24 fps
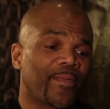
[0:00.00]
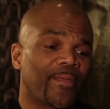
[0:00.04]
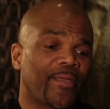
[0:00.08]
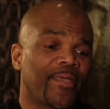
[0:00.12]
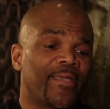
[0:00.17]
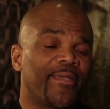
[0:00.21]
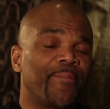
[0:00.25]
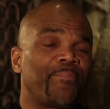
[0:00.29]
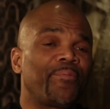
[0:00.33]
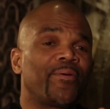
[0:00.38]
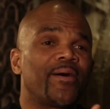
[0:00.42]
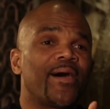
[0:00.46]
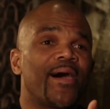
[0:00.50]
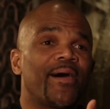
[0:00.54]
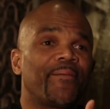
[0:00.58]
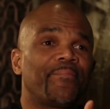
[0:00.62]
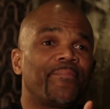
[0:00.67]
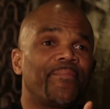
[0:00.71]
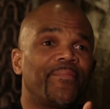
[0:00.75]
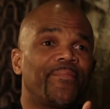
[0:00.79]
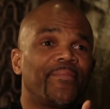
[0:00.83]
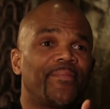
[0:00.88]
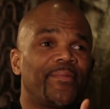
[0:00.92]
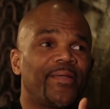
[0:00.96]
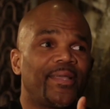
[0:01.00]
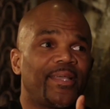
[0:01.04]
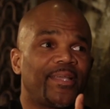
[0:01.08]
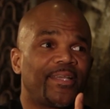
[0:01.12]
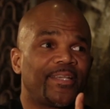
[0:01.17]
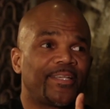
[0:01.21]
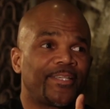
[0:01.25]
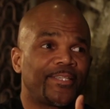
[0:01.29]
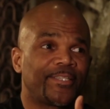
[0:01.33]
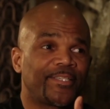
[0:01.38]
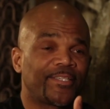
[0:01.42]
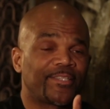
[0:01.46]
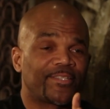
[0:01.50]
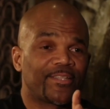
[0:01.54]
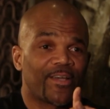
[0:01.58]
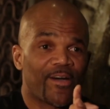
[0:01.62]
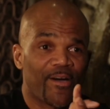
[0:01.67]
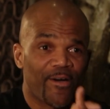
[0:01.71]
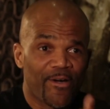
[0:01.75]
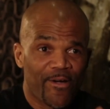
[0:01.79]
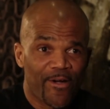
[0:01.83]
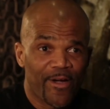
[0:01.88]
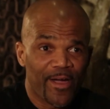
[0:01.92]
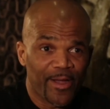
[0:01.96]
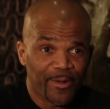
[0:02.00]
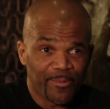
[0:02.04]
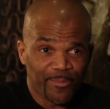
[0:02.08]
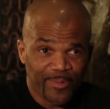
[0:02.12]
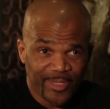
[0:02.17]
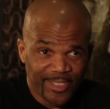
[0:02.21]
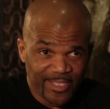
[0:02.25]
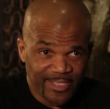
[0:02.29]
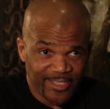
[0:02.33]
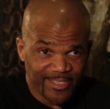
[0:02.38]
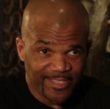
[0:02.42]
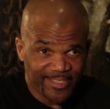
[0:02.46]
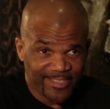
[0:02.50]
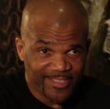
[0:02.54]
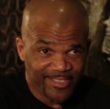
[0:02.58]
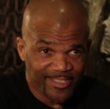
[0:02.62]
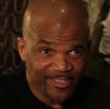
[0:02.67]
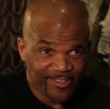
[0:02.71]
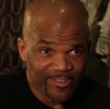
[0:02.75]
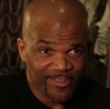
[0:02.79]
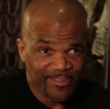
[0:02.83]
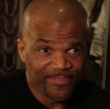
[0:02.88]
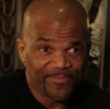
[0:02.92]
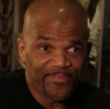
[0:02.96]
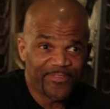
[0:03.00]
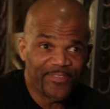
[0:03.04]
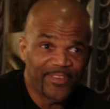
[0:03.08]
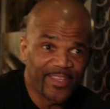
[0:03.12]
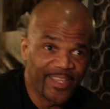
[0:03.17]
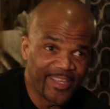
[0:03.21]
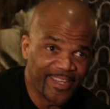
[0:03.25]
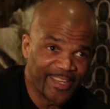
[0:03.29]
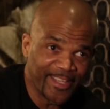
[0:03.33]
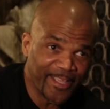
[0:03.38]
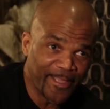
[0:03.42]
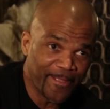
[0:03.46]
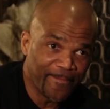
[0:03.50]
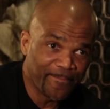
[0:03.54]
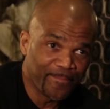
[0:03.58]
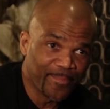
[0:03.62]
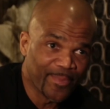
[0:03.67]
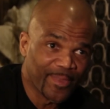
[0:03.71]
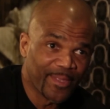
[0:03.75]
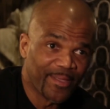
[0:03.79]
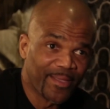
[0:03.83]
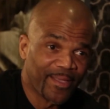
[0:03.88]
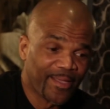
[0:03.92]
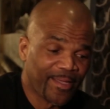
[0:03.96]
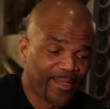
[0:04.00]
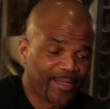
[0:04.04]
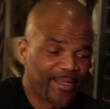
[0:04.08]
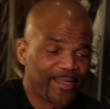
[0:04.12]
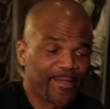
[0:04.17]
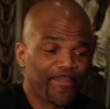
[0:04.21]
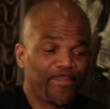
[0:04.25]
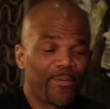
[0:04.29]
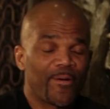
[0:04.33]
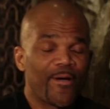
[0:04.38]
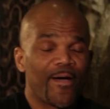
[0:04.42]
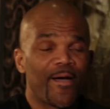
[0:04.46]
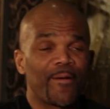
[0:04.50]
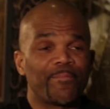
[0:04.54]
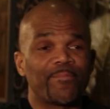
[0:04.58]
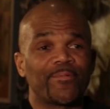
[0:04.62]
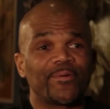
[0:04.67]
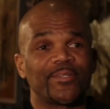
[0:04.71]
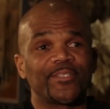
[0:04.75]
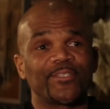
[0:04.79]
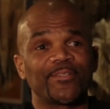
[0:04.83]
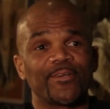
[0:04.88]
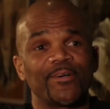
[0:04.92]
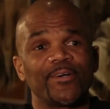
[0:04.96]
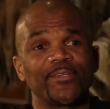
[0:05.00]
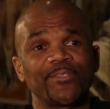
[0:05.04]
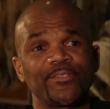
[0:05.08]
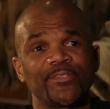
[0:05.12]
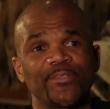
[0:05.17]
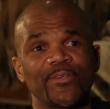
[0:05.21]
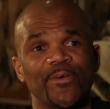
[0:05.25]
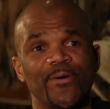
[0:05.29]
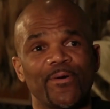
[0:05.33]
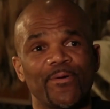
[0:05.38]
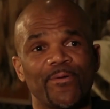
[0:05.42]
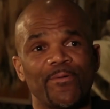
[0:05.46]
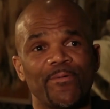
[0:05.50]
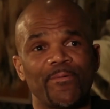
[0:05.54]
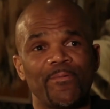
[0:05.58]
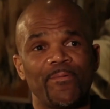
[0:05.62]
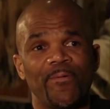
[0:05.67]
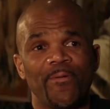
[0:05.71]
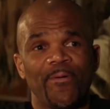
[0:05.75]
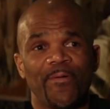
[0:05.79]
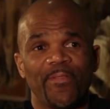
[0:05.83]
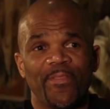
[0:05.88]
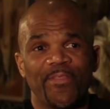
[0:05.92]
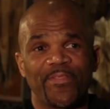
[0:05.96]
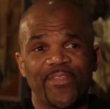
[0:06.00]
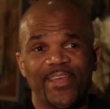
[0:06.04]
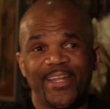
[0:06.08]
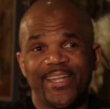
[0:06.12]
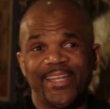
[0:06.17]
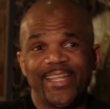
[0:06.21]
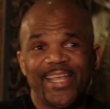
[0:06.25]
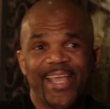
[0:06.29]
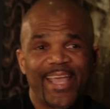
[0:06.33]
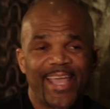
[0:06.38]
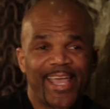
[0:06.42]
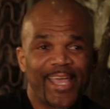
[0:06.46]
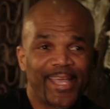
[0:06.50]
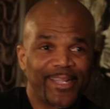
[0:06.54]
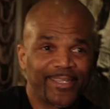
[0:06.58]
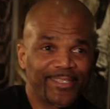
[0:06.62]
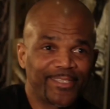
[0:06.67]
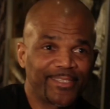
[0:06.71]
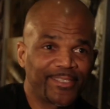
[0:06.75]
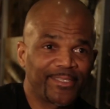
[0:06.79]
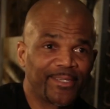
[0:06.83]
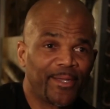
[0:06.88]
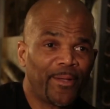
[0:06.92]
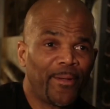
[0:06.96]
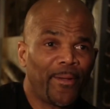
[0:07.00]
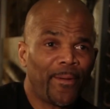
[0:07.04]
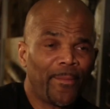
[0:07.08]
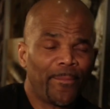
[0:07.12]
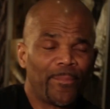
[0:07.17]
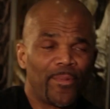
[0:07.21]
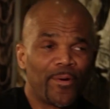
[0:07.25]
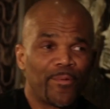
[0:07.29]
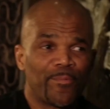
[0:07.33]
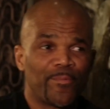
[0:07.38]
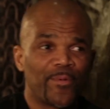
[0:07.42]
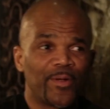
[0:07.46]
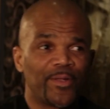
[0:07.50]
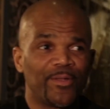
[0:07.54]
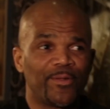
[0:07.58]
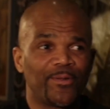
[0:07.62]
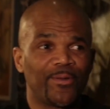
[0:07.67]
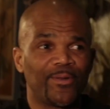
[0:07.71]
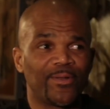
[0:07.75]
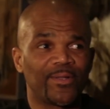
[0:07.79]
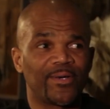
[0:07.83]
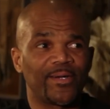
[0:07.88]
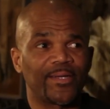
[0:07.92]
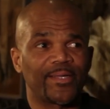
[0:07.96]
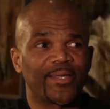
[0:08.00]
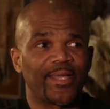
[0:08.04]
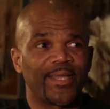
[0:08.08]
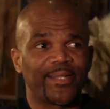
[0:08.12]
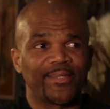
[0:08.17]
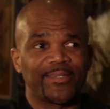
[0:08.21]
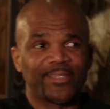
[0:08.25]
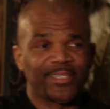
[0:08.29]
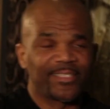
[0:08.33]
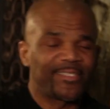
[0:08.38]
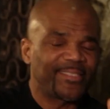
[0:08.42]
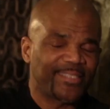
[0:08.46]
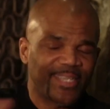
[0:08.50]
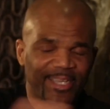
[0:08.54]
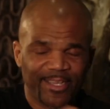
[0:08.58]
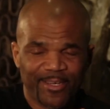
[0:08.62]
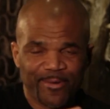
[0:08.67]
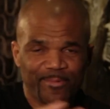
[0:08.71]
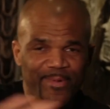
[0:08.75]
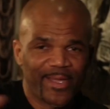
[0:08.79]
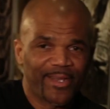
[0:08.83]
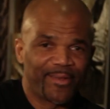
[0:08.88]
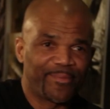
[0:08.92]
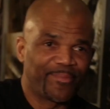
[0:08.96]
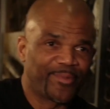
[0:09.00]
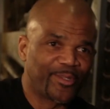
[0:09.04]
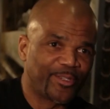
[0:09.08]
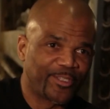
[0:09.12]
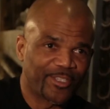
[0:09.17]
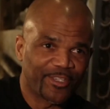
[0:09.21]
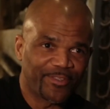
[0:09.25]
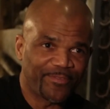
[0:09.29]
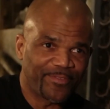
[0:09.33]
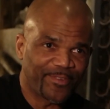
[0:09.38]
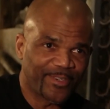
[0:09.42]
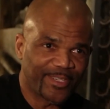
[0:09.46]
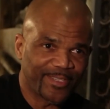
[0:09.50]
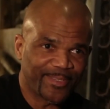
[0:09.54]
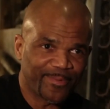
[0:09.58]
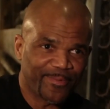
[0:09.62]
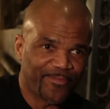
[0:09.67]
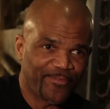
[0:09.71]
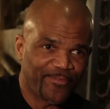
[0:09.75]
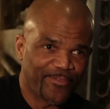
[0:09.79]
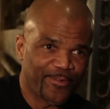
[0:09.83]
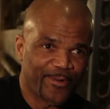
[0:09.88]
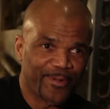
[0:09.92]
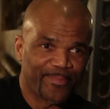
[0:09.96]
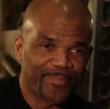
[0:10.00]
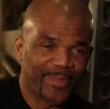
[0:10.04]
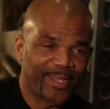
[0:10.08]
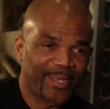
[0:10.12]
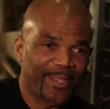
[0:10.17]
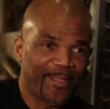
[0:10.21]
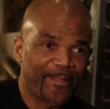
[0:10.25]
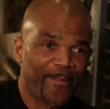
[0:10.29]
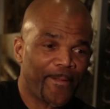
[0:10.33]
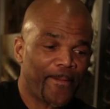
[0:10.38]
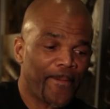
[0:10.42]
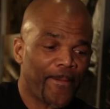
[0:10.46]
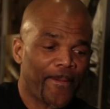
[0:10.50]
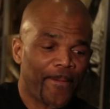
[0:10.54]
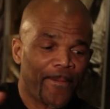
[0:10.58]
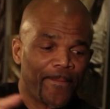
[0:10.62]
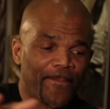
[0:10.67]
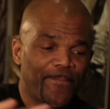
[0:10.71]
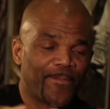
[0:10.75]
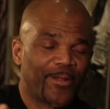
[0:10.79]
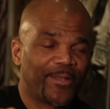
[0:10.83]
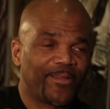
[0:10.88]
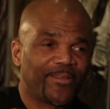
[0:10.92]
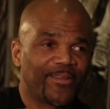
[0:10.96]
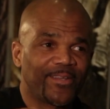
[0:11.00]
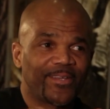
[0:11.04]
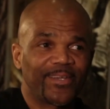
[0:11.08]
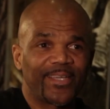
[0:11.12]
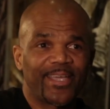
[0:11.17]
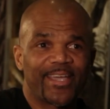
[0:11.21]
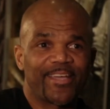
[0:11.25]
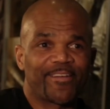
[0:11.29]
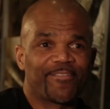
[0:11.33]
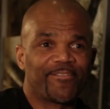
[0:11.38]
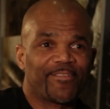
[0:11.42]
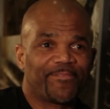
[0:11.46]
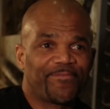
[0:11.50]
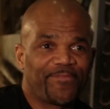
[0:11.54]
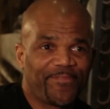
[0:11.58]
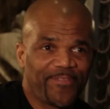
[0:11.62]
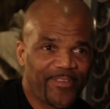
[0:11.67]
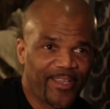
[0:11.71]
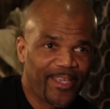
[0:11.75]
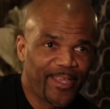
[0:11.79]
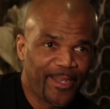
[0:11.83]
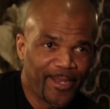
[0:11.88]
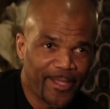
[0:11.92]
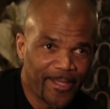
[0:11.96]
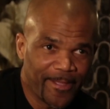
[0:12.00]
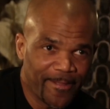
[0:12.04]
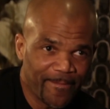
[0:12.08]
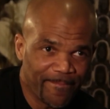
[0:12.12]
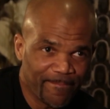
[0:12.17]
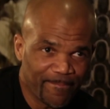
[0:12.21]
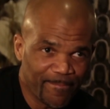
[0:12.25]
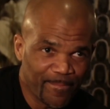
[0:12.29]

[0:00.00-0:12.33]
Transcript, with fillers: Hip hop is the art, which is the graffiti hip hop was also the dance. But when you look at, let's take away the music for, for a minute. When you look at graffiti,